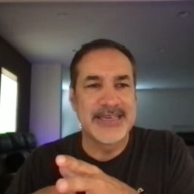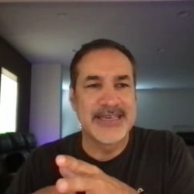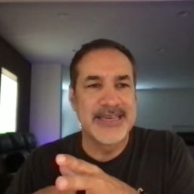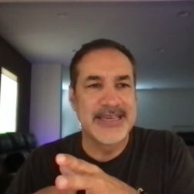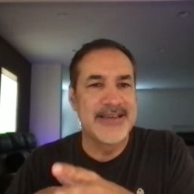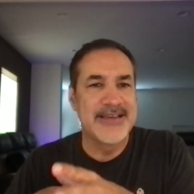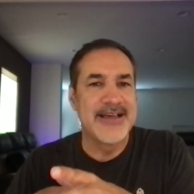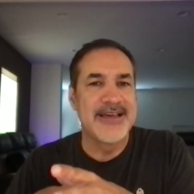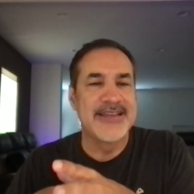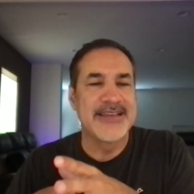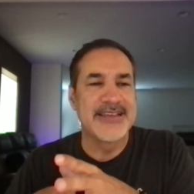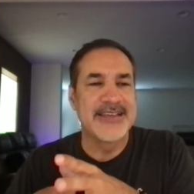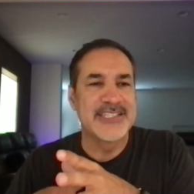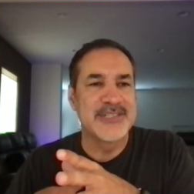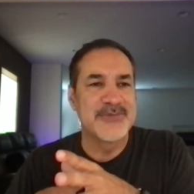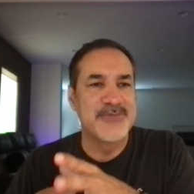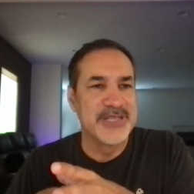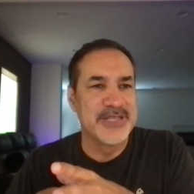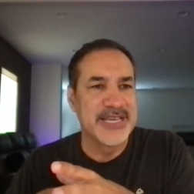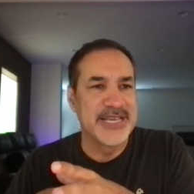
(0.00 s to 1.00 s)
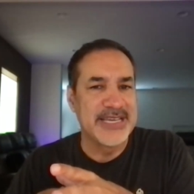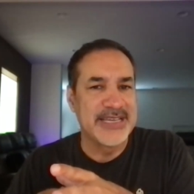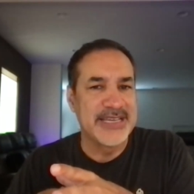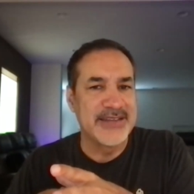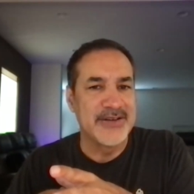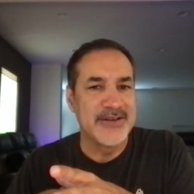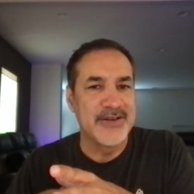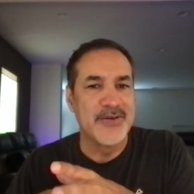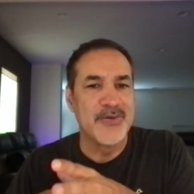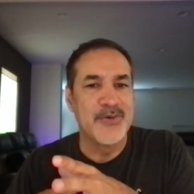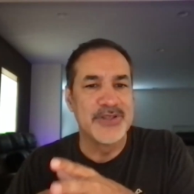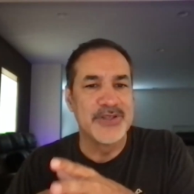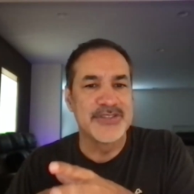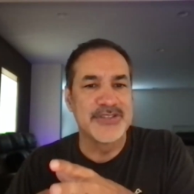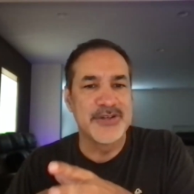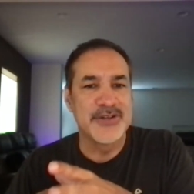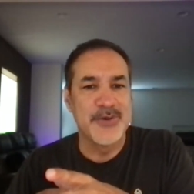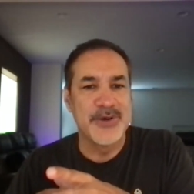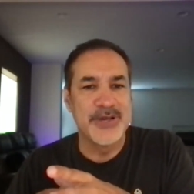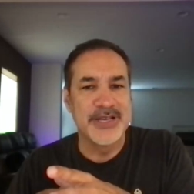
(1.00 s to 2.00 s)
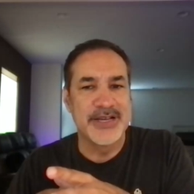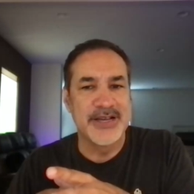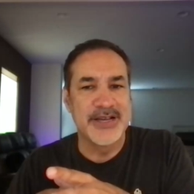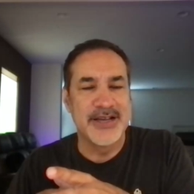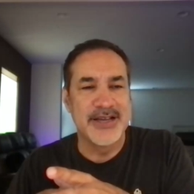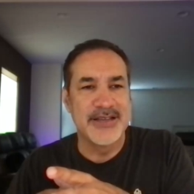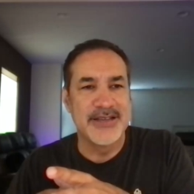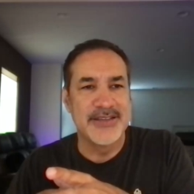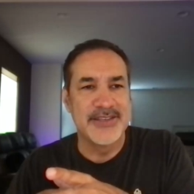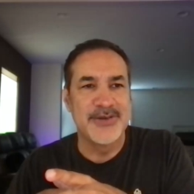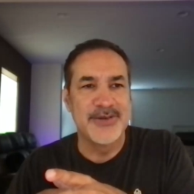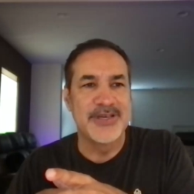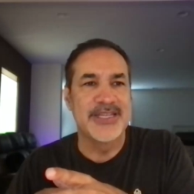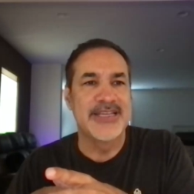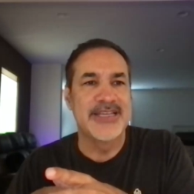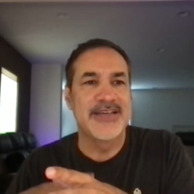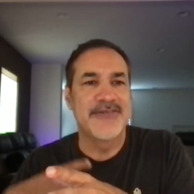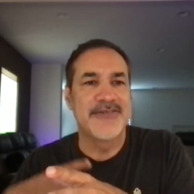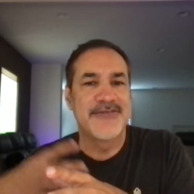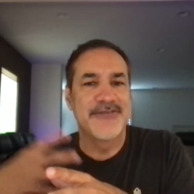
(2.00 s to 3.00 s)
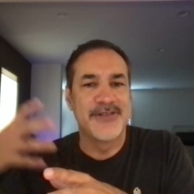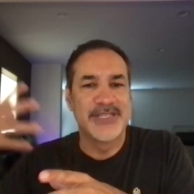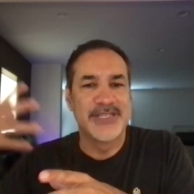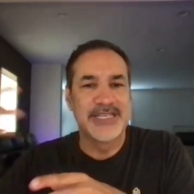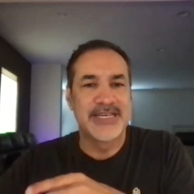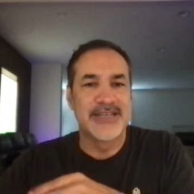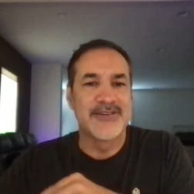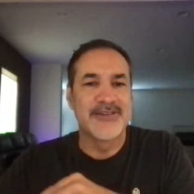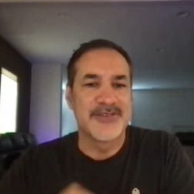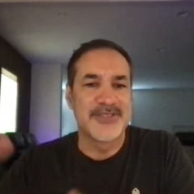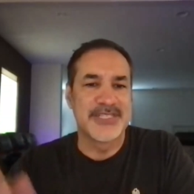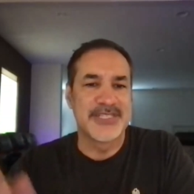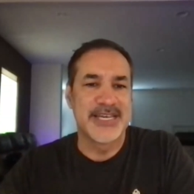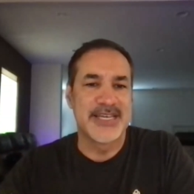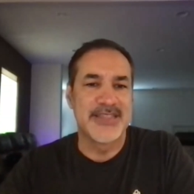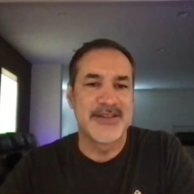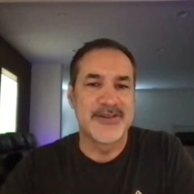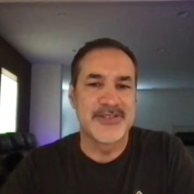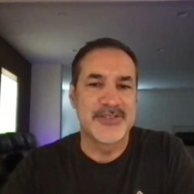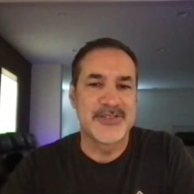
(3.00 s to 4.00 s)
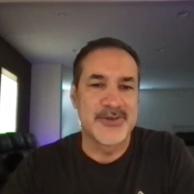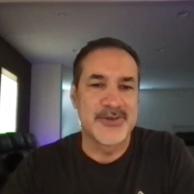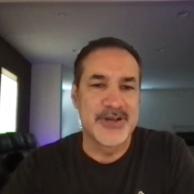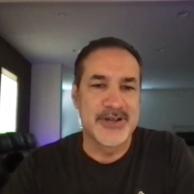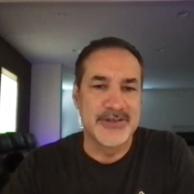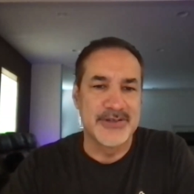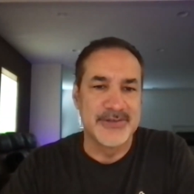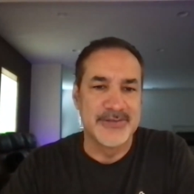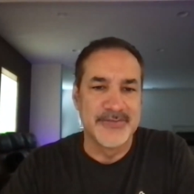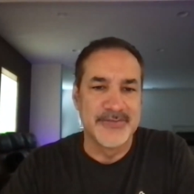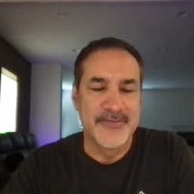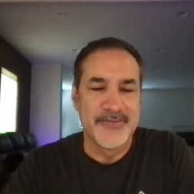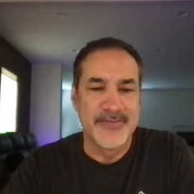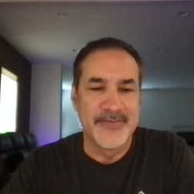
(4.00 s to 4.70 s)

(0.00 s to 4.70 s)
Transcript: cannot explain what's going on. You cannot fully understand their struggle.